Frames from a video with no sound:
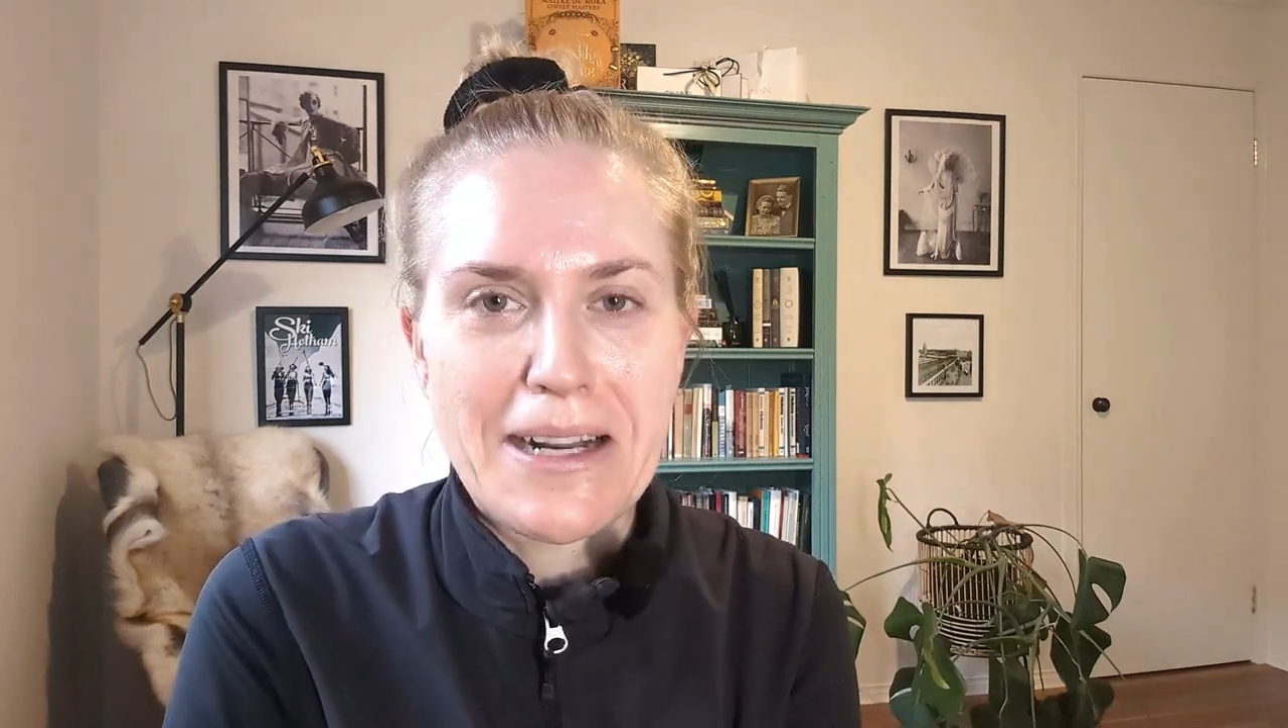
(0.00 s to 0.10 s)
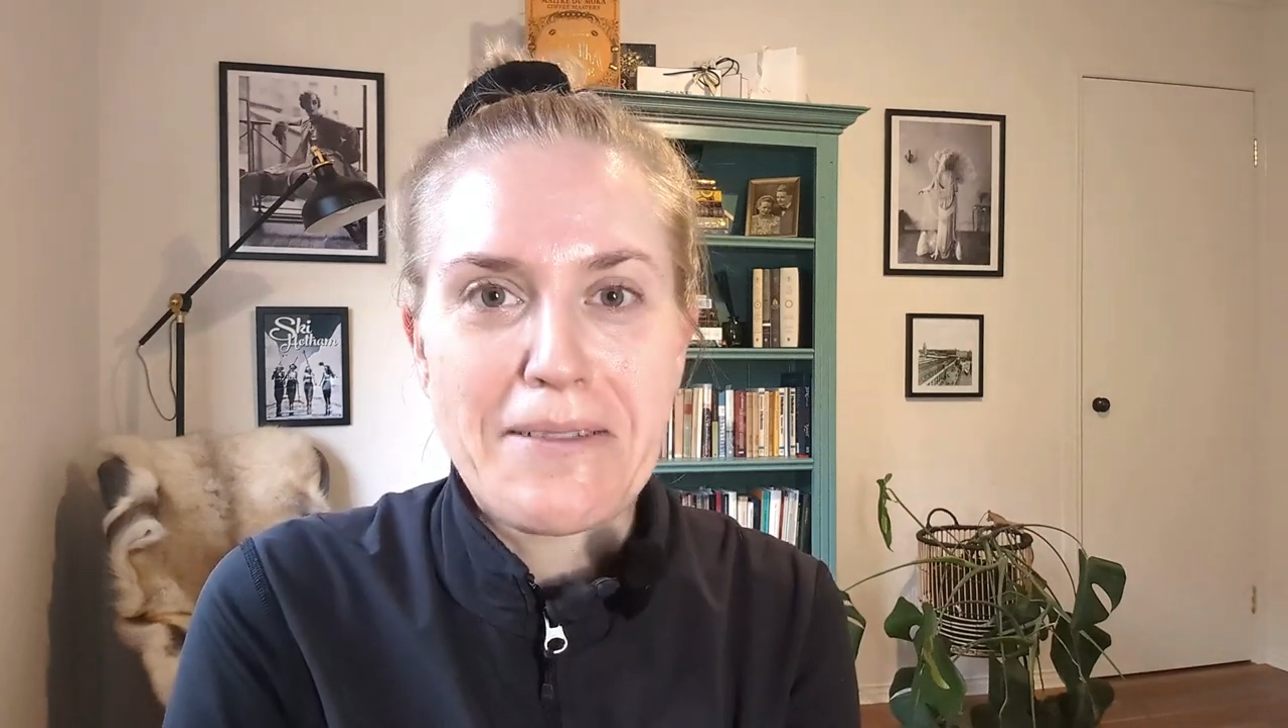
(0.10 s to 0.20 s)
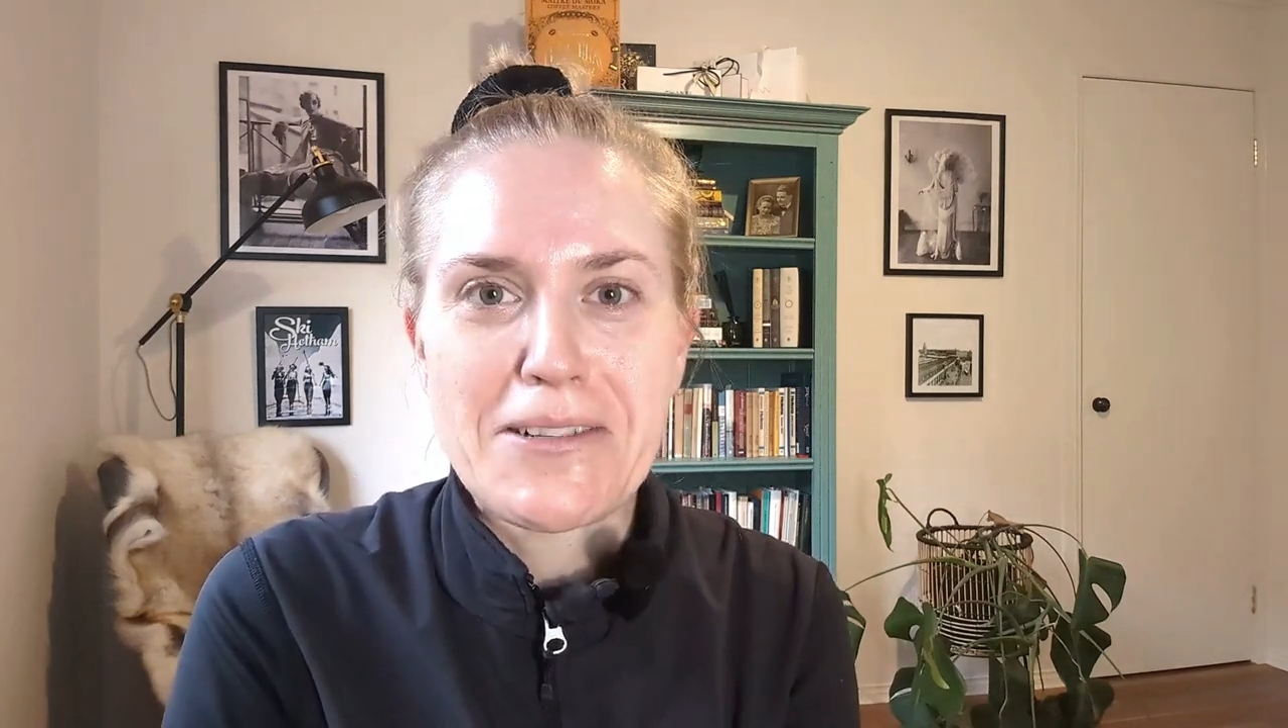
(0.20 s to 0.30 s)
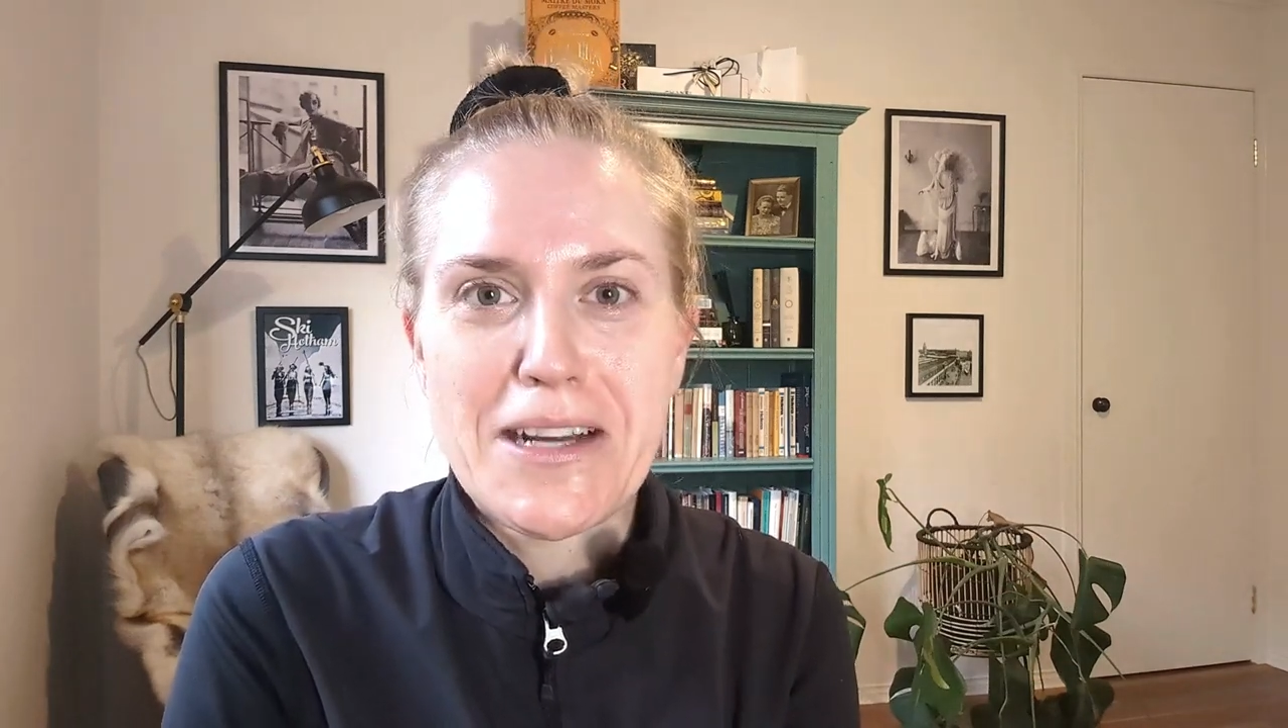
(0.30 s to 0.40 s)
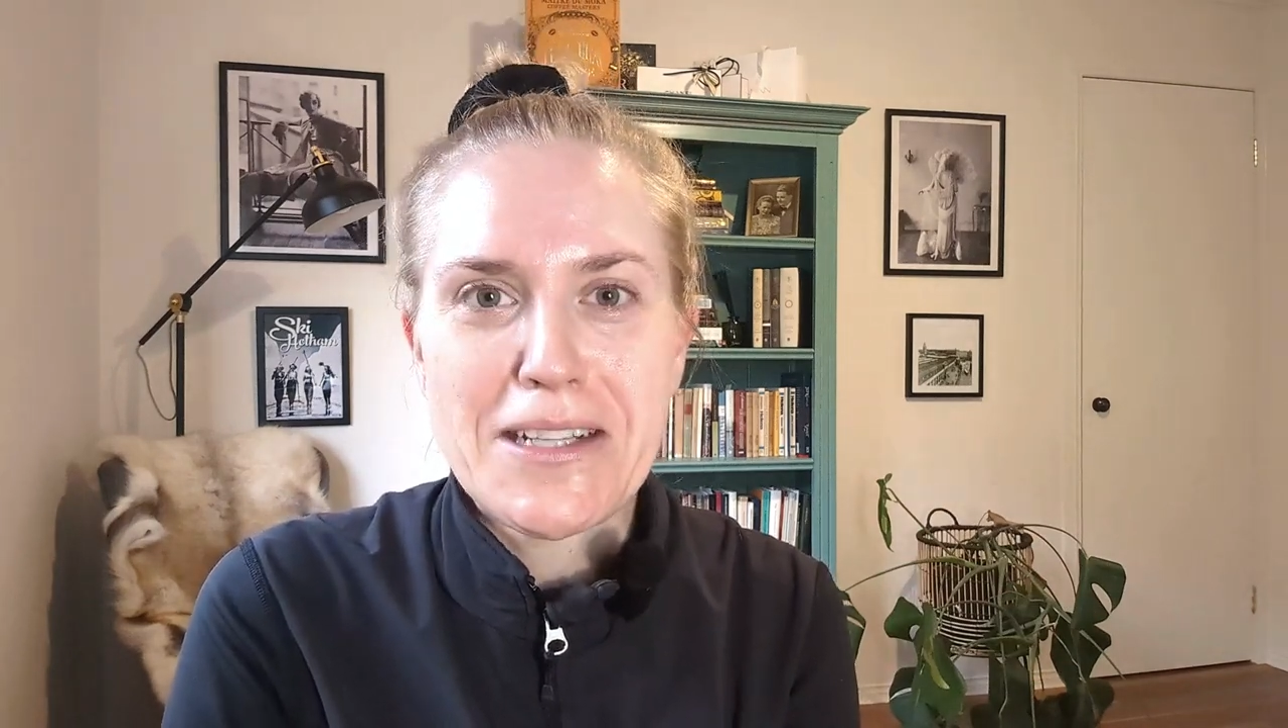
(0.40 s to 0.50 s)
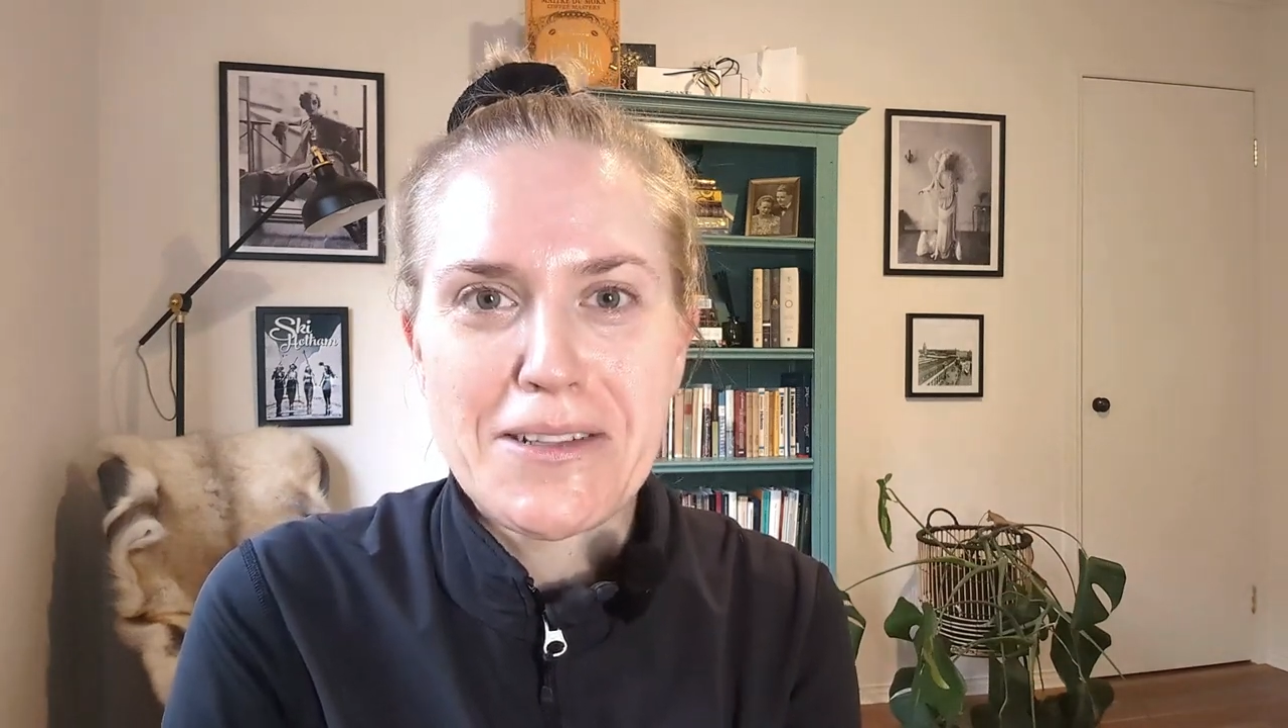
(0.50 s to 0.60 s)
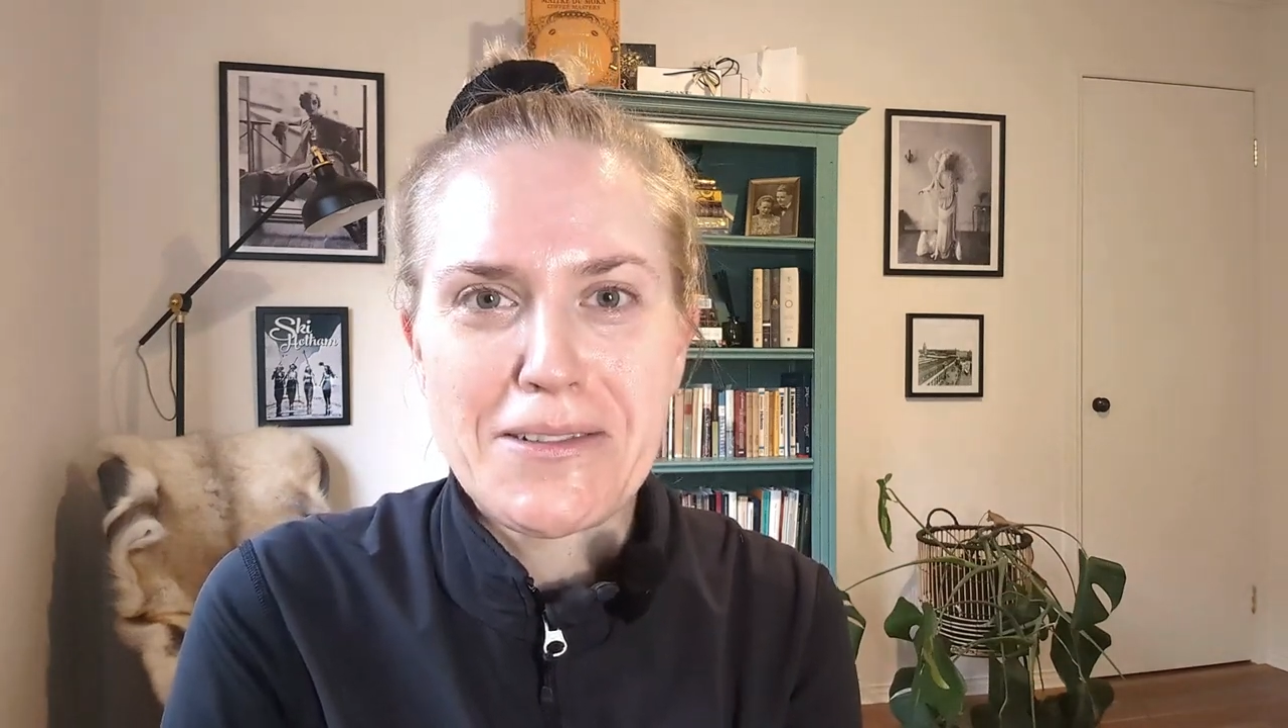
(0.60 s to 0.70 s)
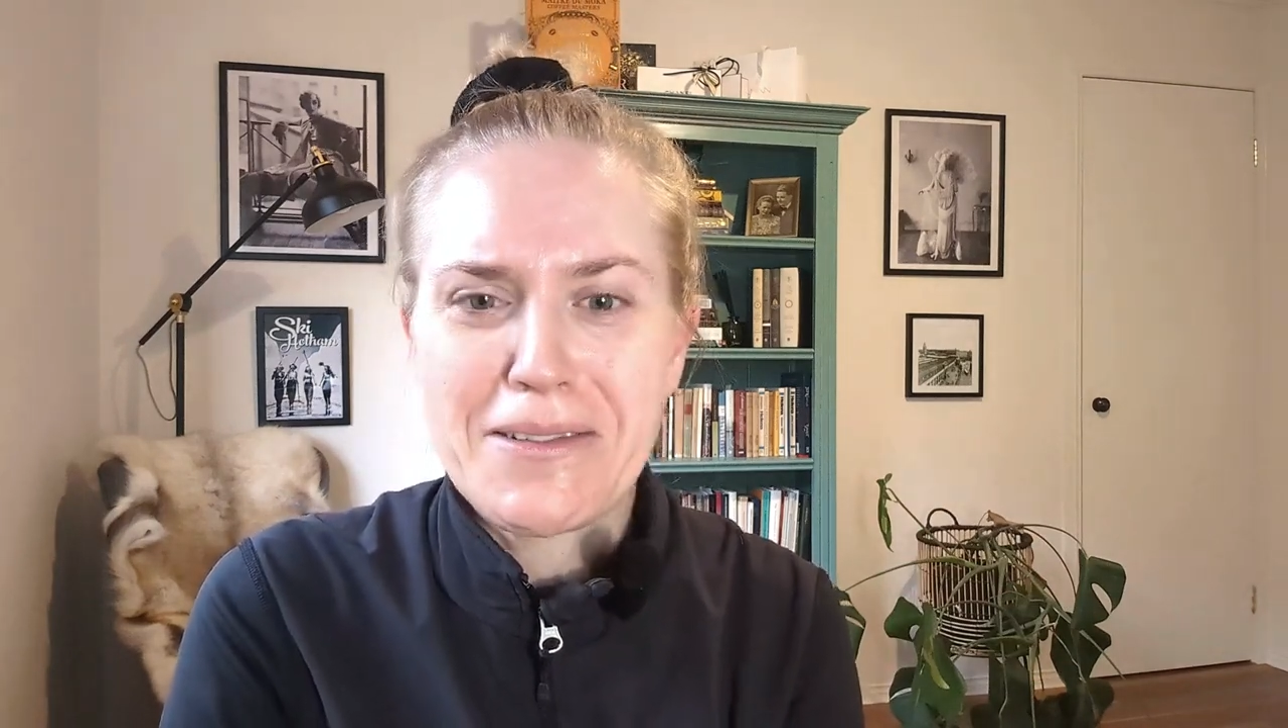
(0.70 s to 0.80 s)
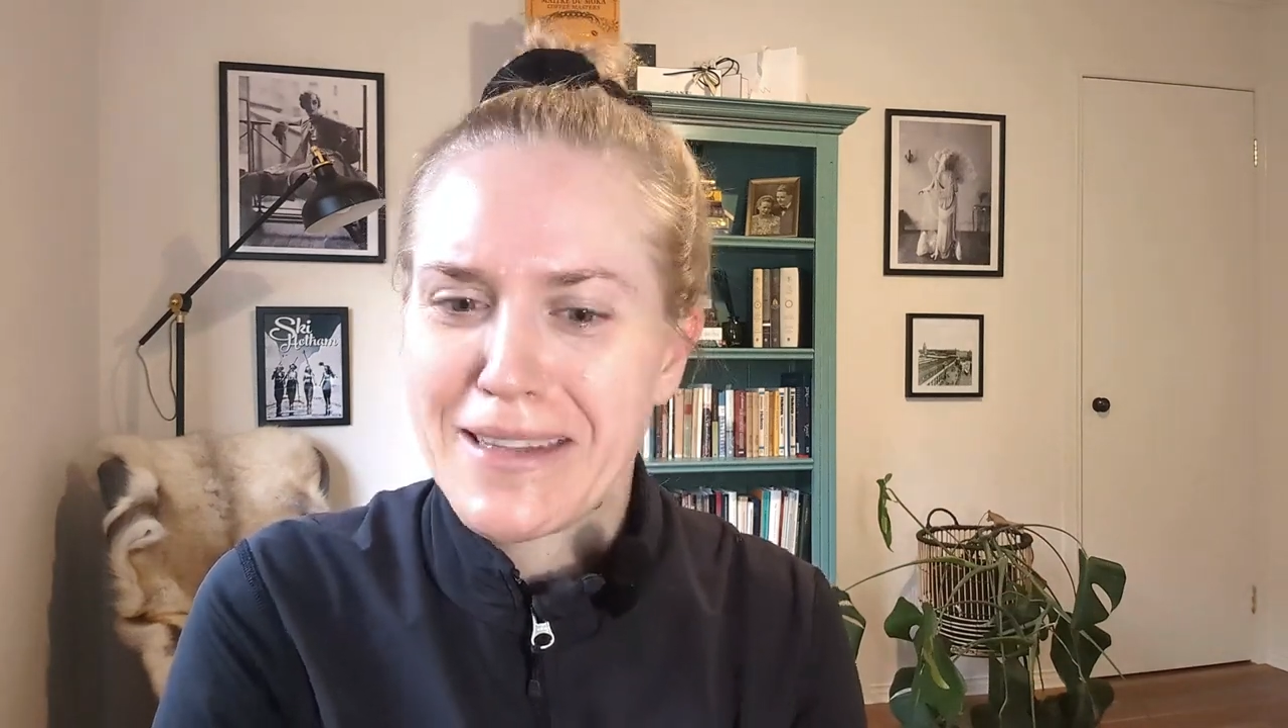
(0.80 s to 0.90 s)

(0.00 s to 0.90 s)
I'm trying to do.